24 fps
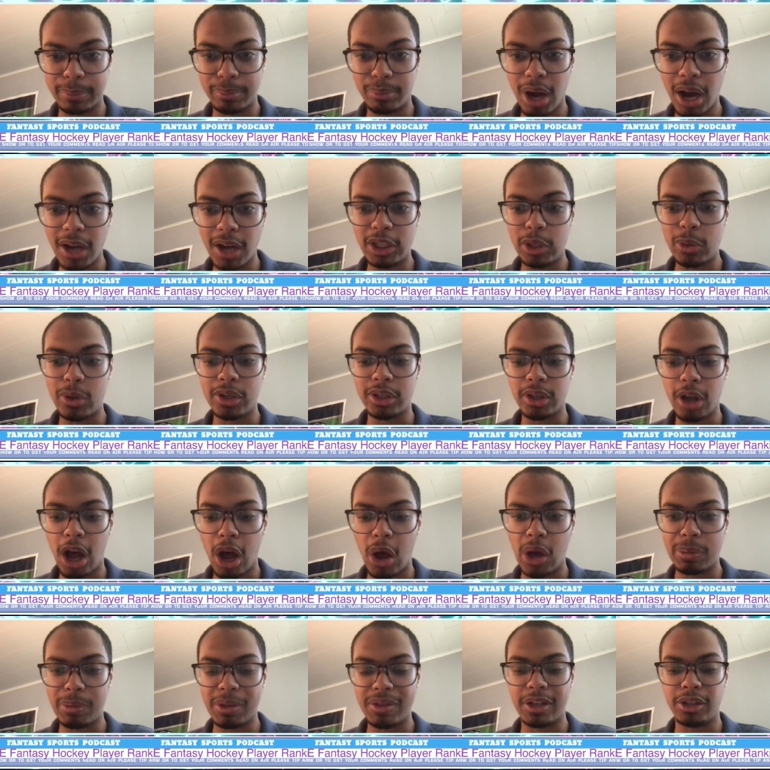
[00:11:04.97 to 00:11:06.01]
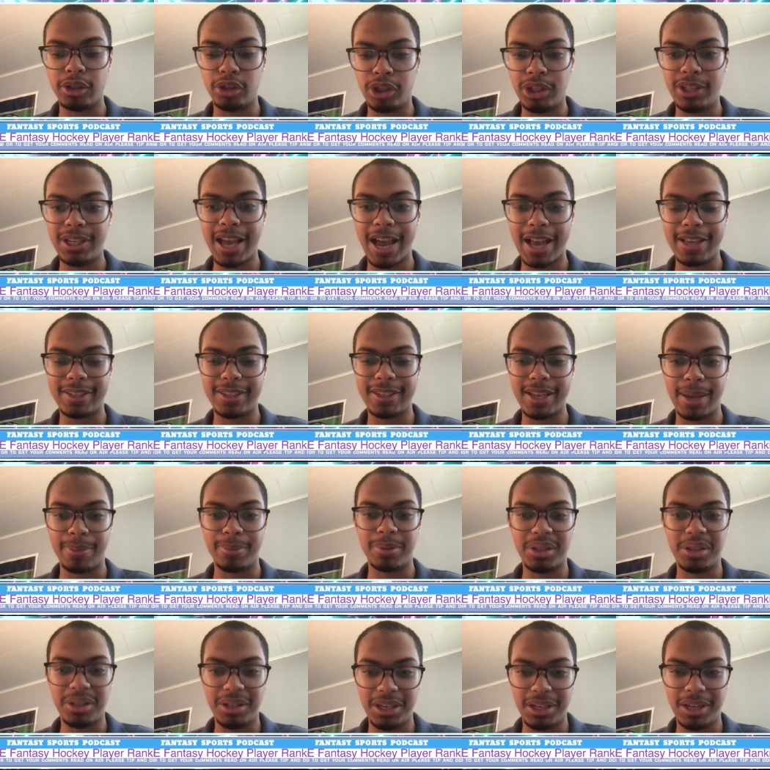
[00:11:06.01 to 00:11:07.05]
brought to you as always by the
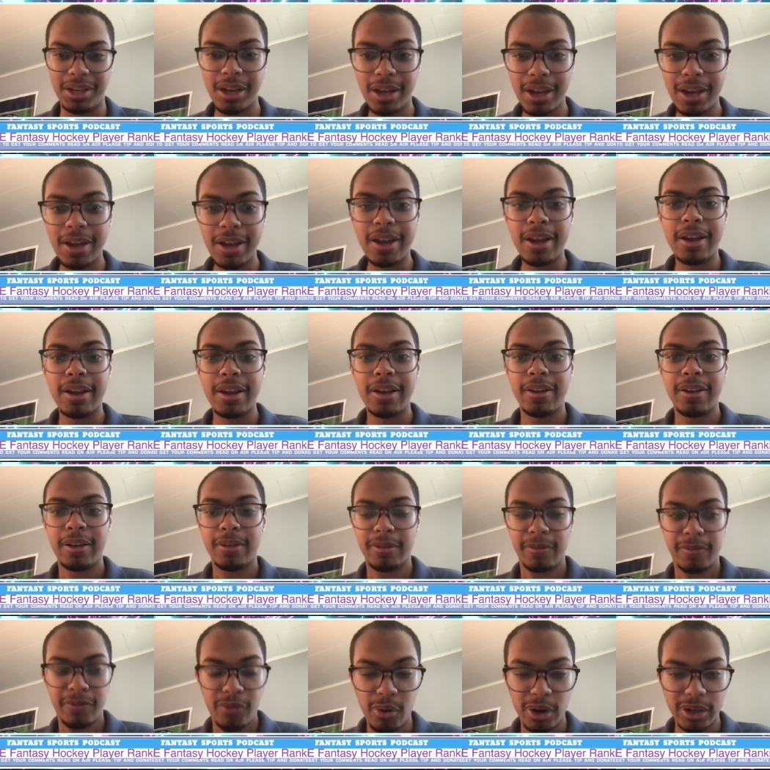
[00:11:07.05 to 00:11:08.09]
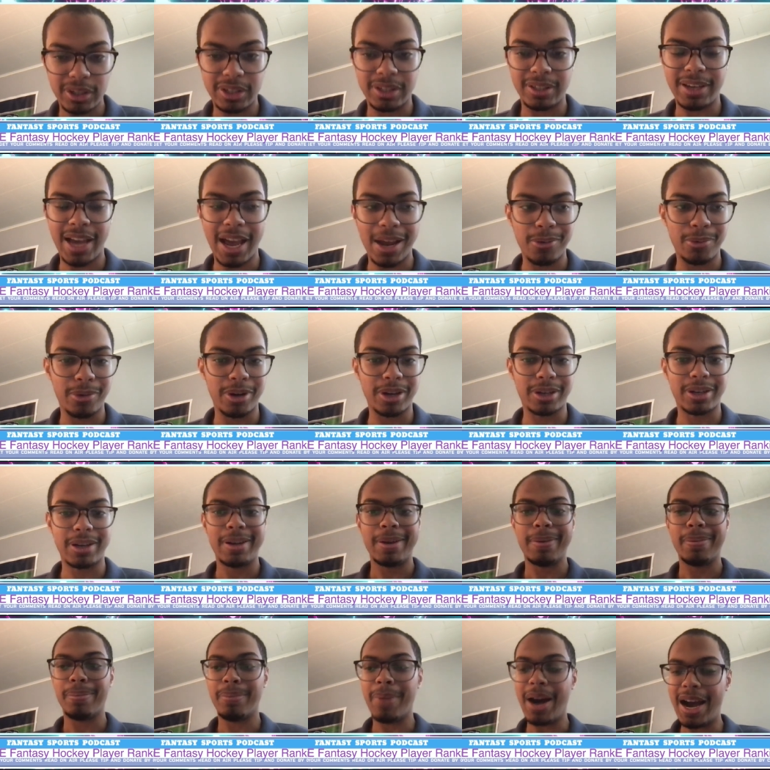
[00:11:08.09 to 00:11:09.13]
GSMC Sports Network.
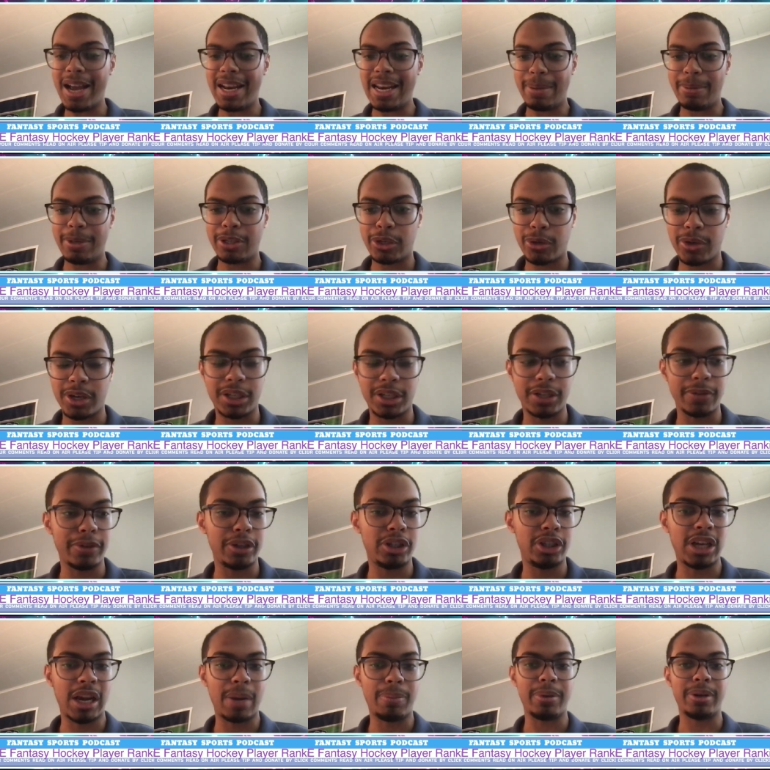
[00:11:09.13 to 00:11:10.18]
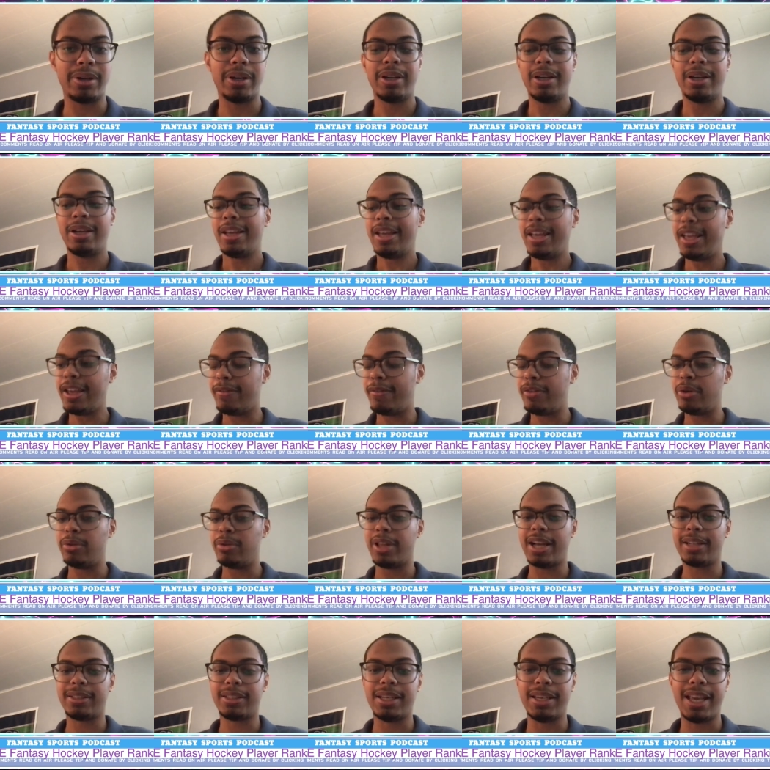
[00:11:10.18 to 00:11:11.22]
My name is Christopher Shepard. If you
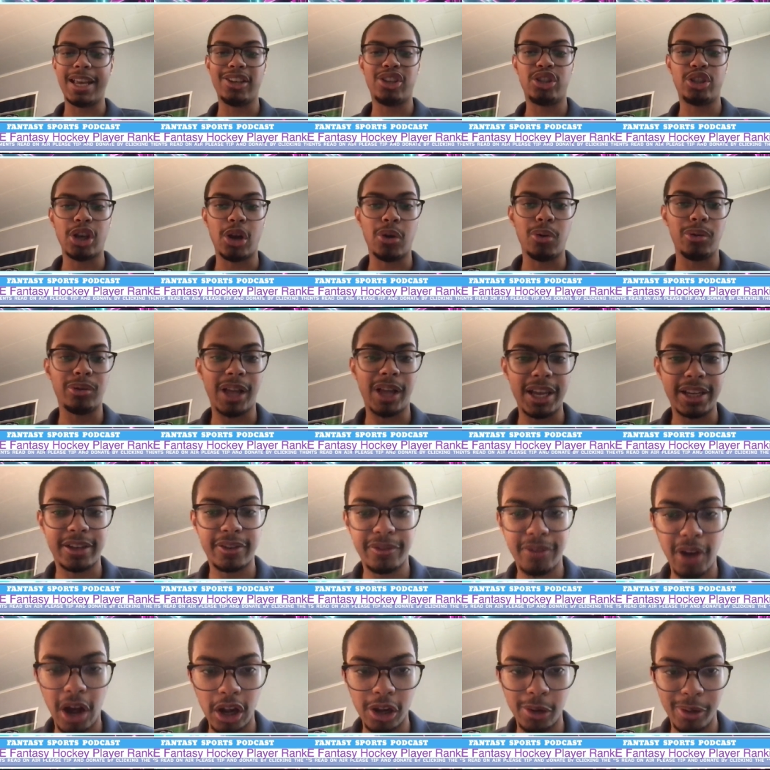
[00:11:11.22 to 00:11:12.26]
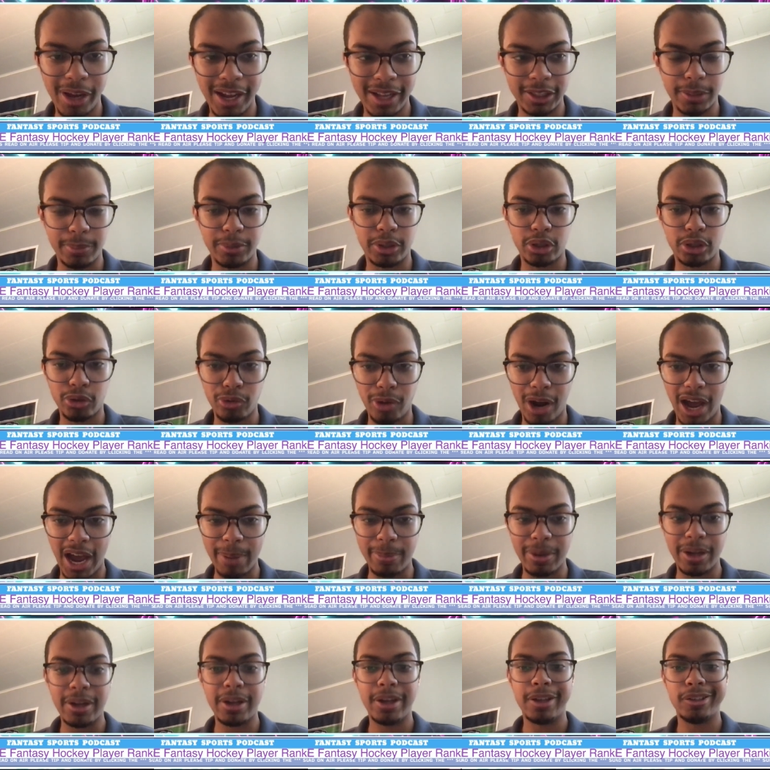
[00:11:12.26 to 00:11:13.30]
like today's show, like, follow, and
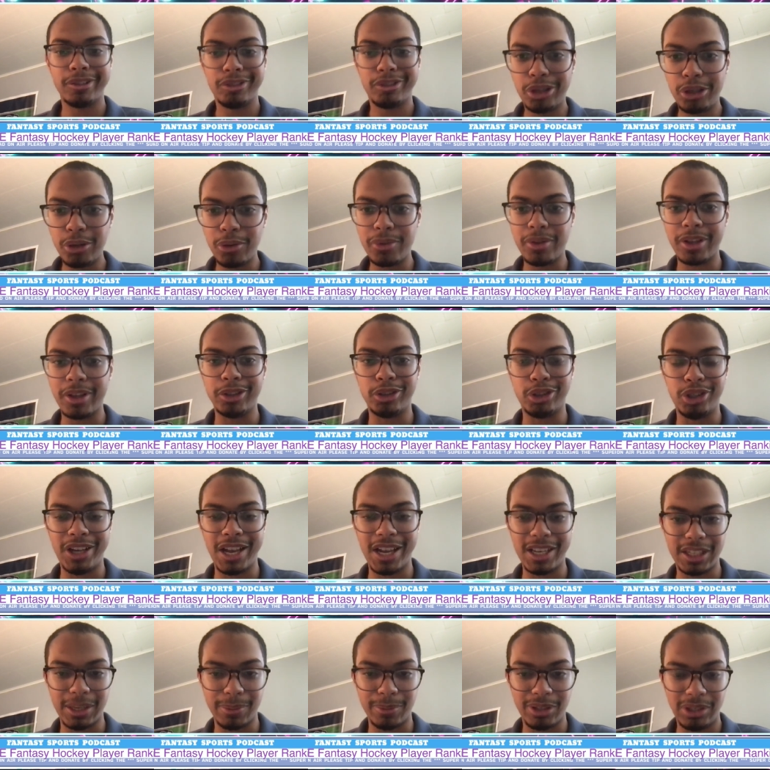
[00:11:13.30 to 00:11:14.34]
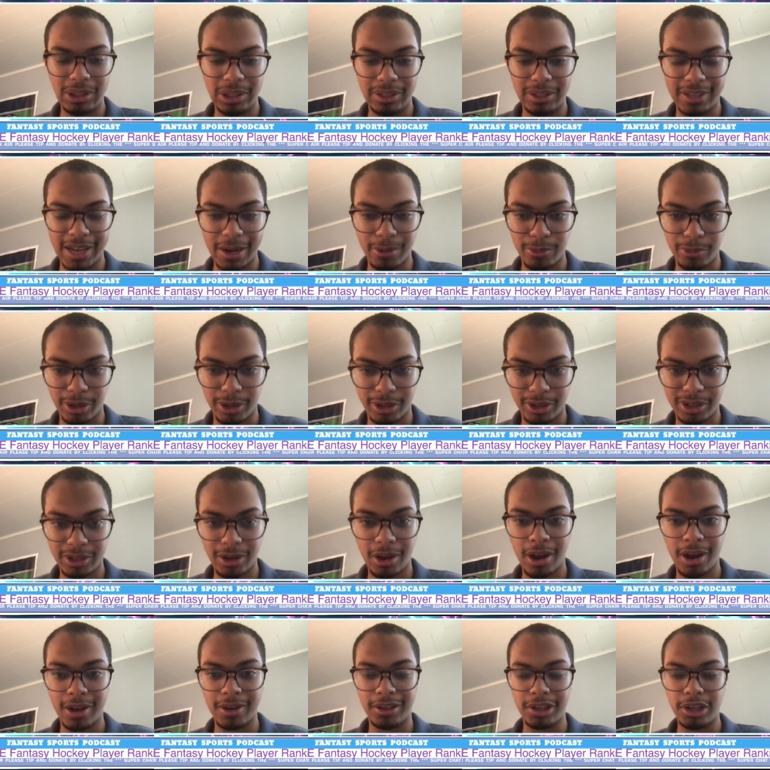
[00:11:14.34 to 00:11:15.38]
subscribe to the GSMC networks
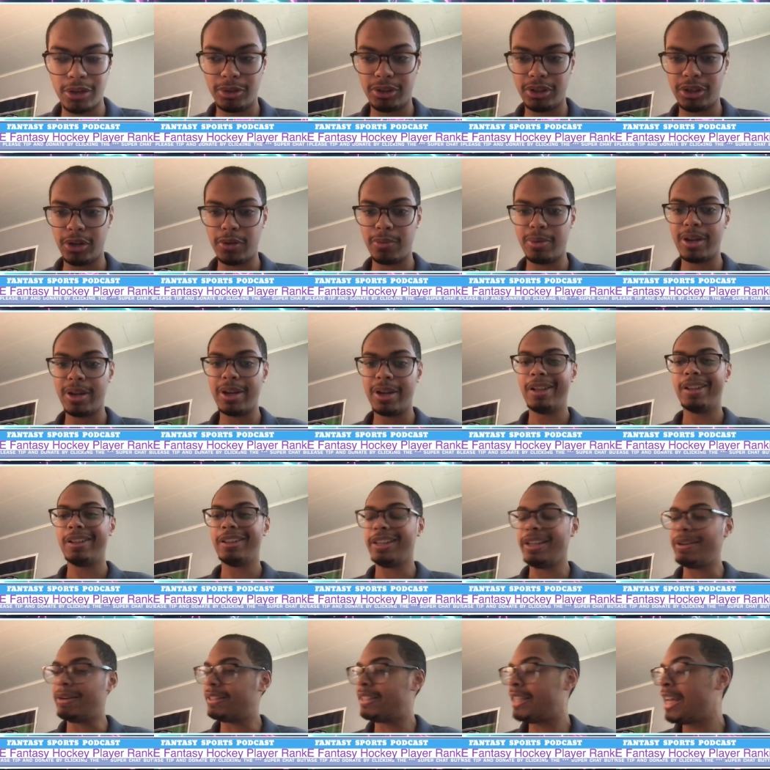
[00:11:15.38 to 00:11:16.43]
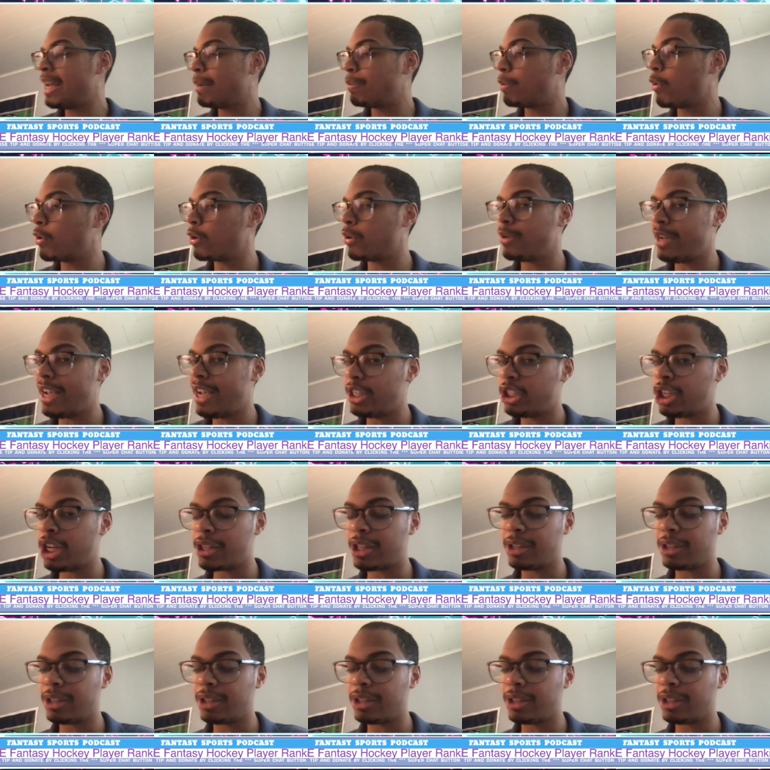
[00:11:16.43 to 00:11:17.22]
on YouTube. Leave a tip or donation at the